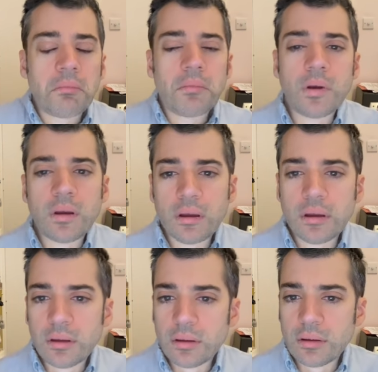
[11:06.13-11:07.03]

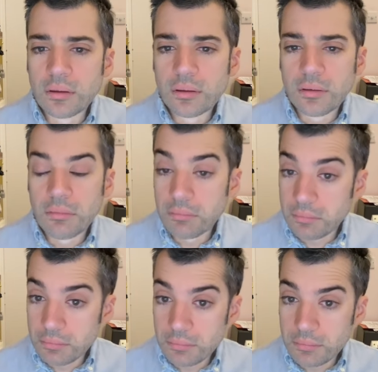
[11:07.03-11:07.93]

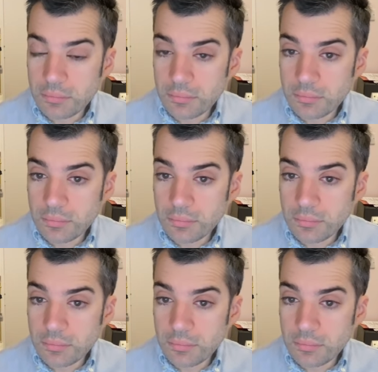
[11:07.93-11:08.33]
[no speech]